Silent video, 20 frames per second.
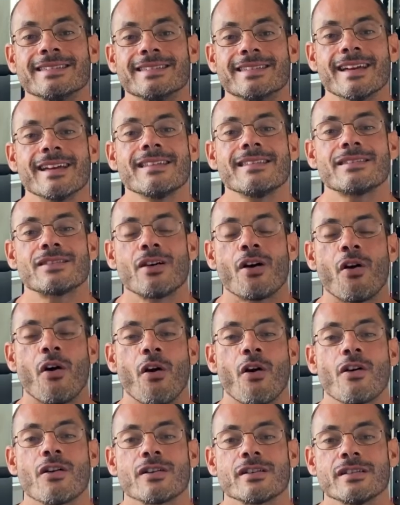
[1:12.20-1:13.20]
get the
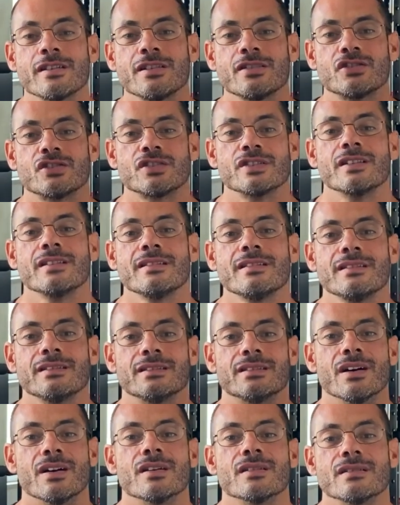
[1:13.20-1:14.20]
hard
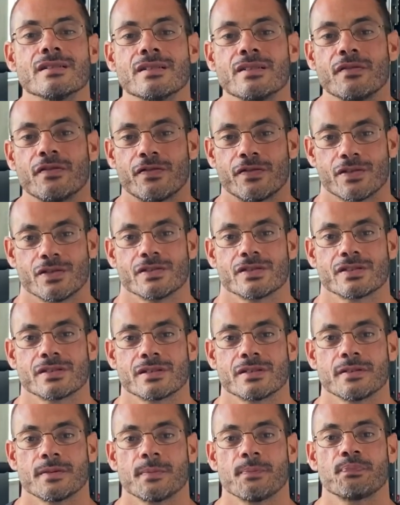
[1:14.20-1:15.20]
shit done first.
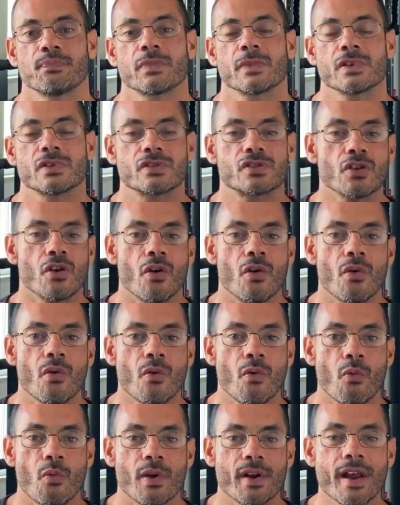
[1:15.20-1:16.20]

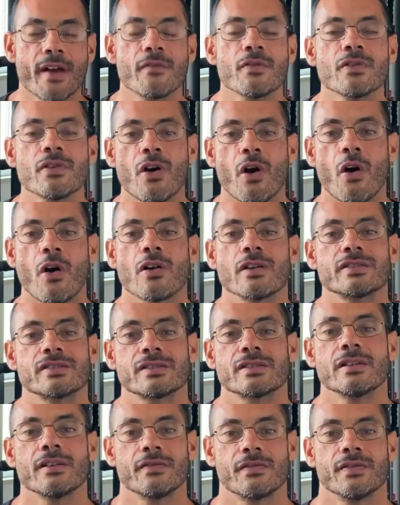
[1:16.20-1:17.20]
So whatever the hard
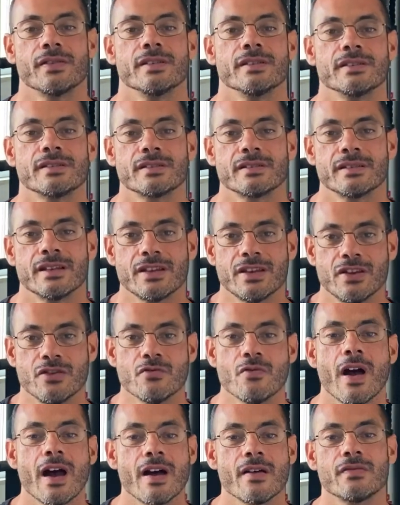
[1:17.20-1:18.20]
stuff is that
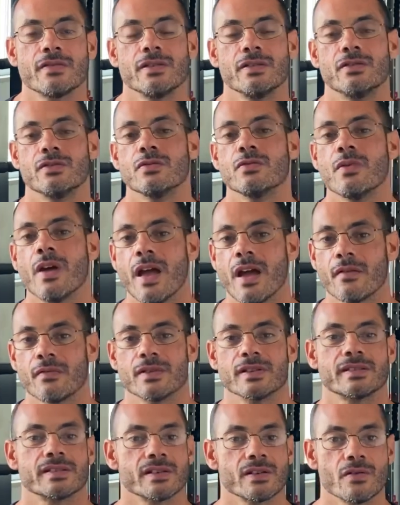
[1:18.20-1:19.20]
you have to do
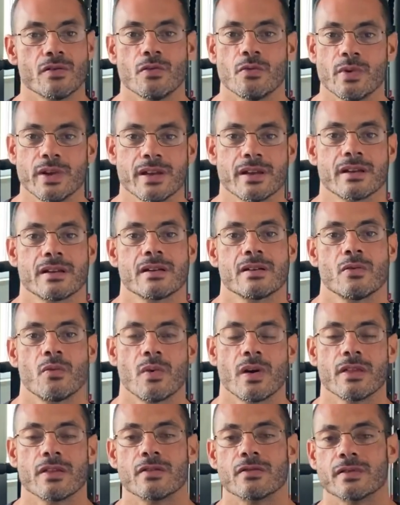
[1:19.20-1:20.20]
every single week,
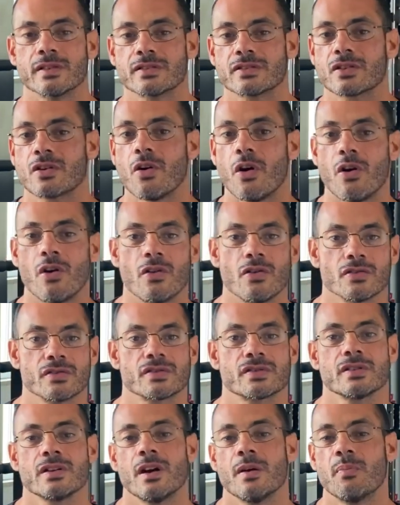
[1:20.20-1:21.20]
whether it's
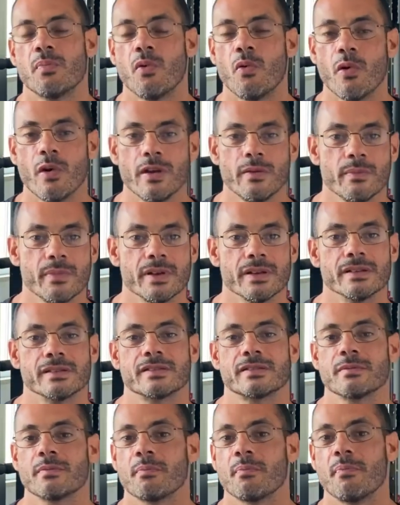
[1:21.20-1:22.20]
calls,
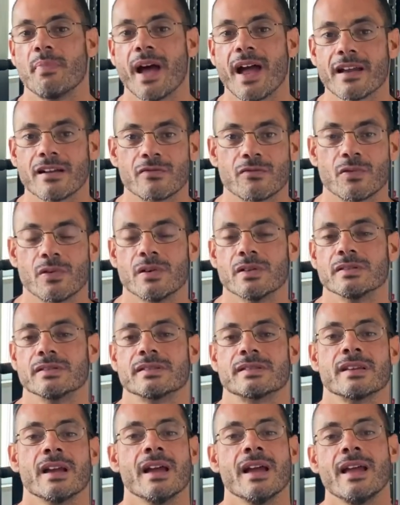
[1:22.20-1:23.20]
appointments, bank
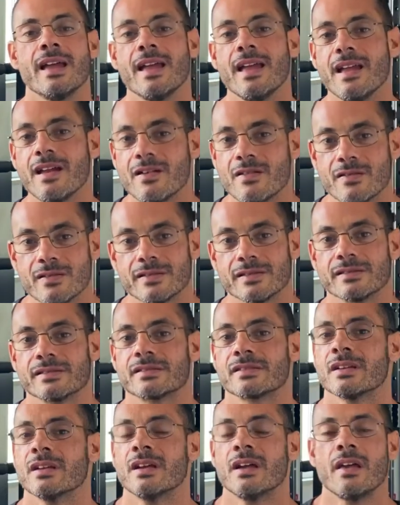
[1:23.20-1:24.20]
runs,
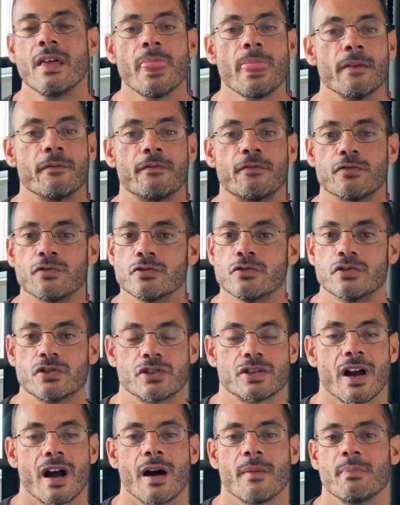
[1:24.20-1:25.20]
errands, food
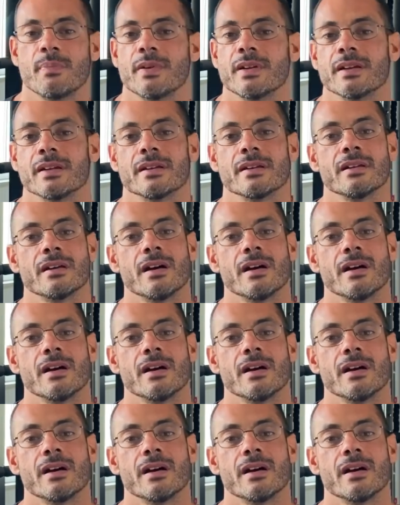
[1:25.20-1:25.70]
shopping,